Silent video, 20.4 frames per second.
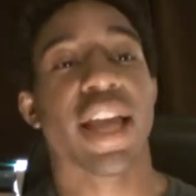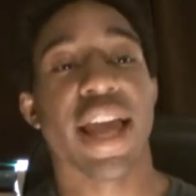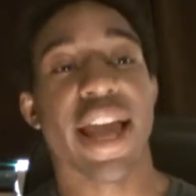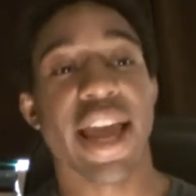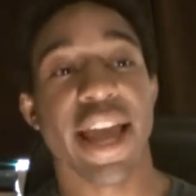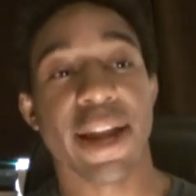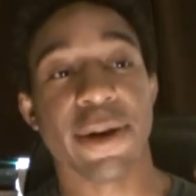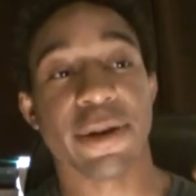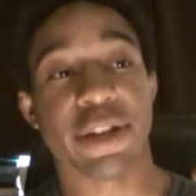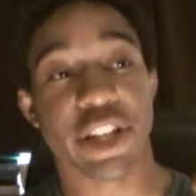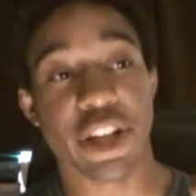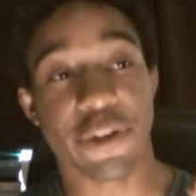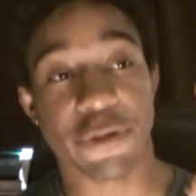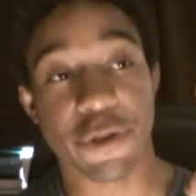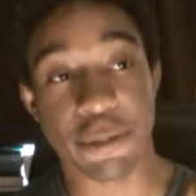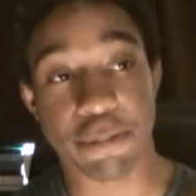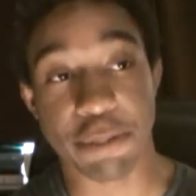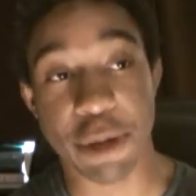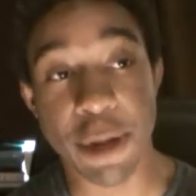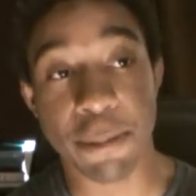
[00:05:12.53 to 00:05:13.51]
And
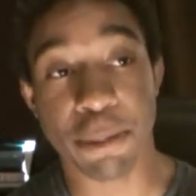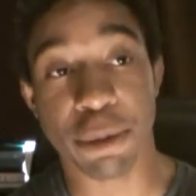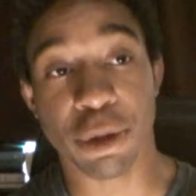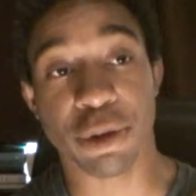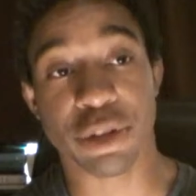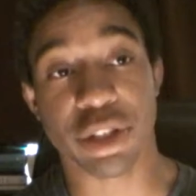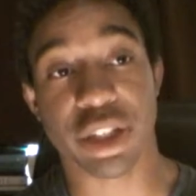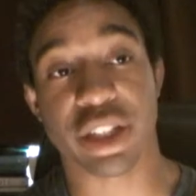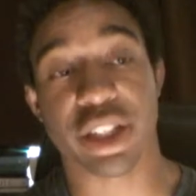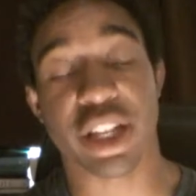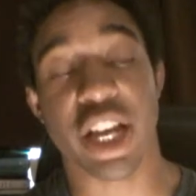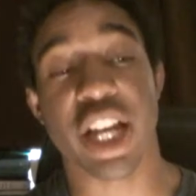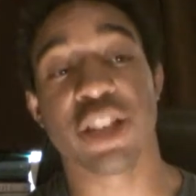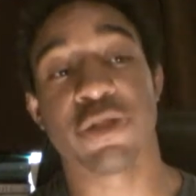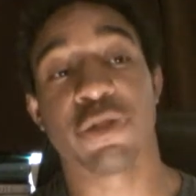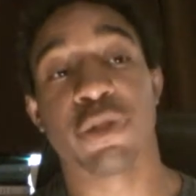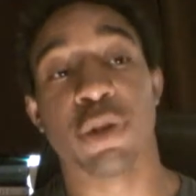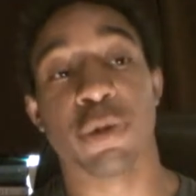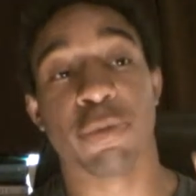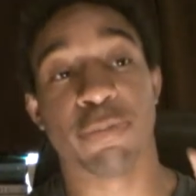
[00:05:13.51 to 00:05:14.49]
different people are
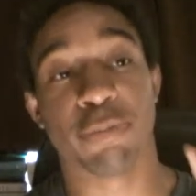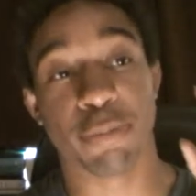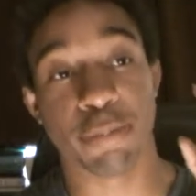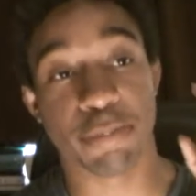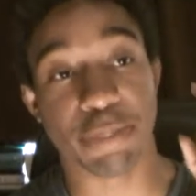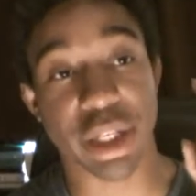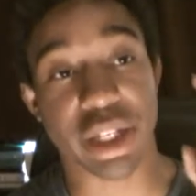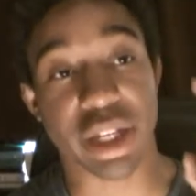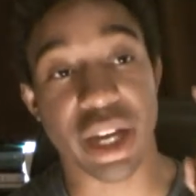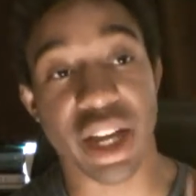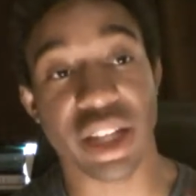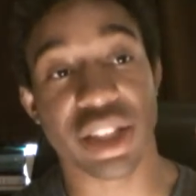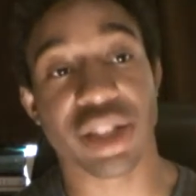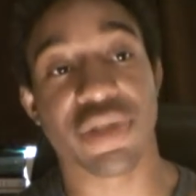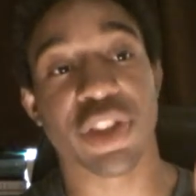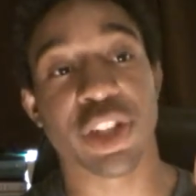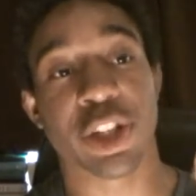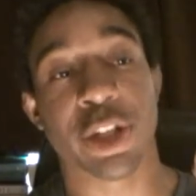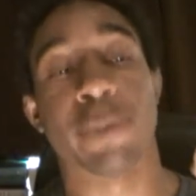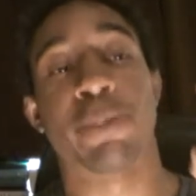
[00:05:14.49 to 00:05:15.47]
successful because
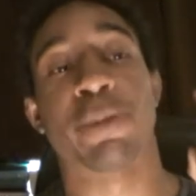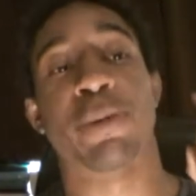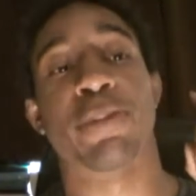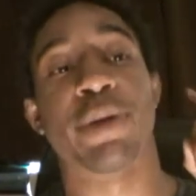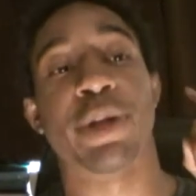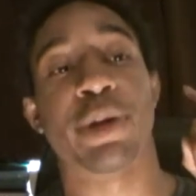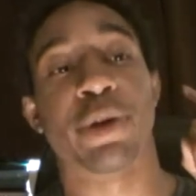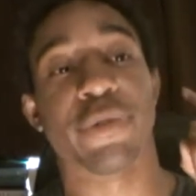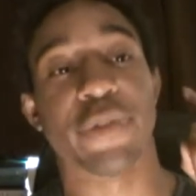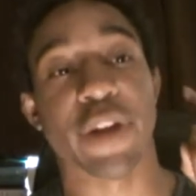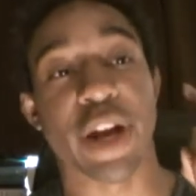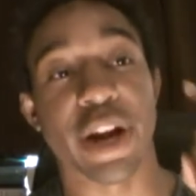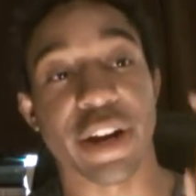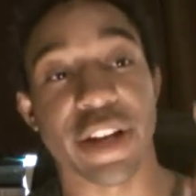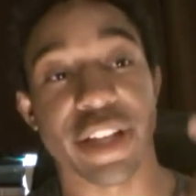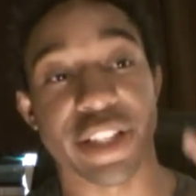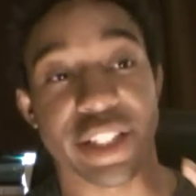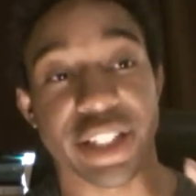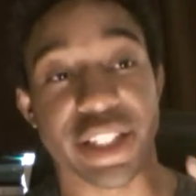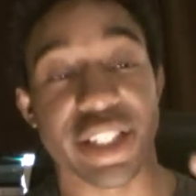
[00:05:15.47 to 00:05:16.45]
of the temperamental
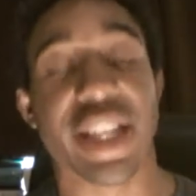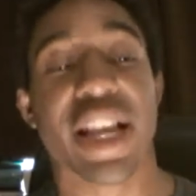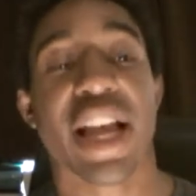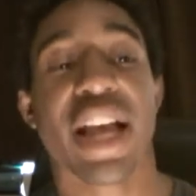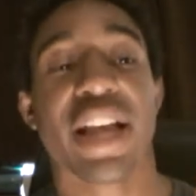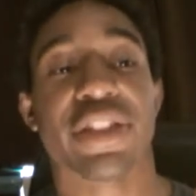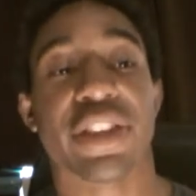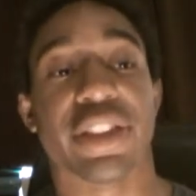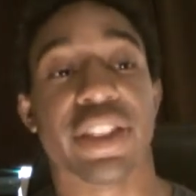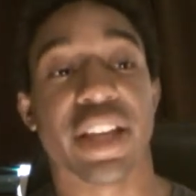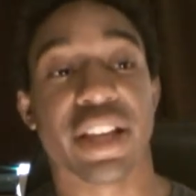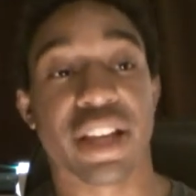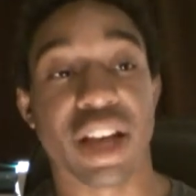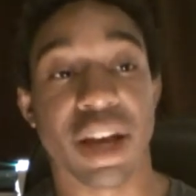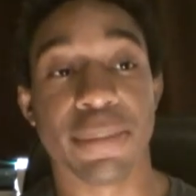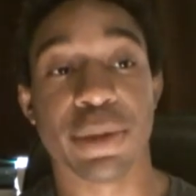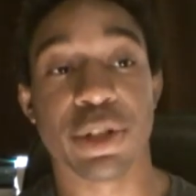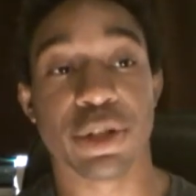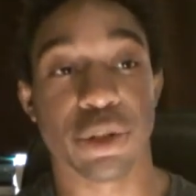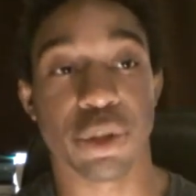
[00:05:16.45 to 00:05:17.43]
variances that they
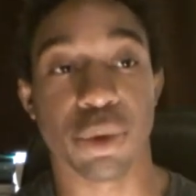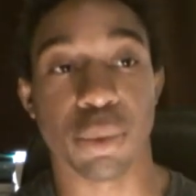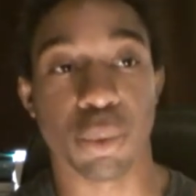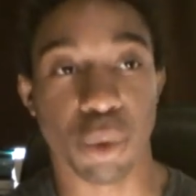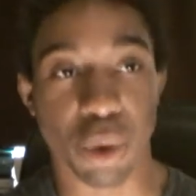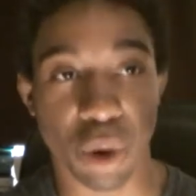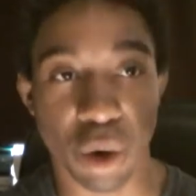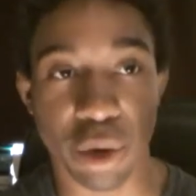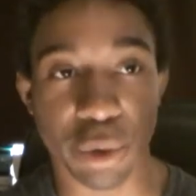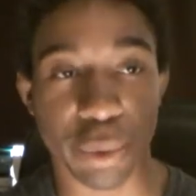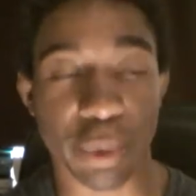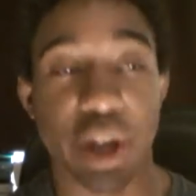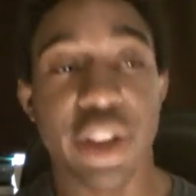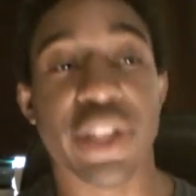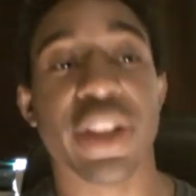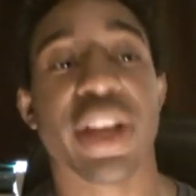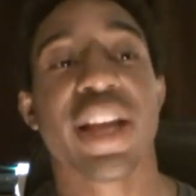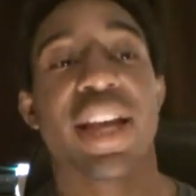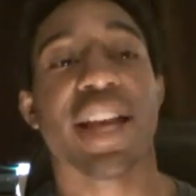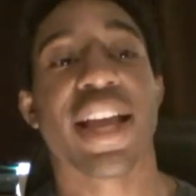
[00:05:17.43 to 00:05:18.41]
come into the world
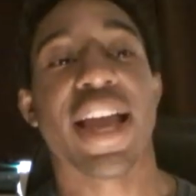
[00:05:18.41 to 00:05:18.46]
with.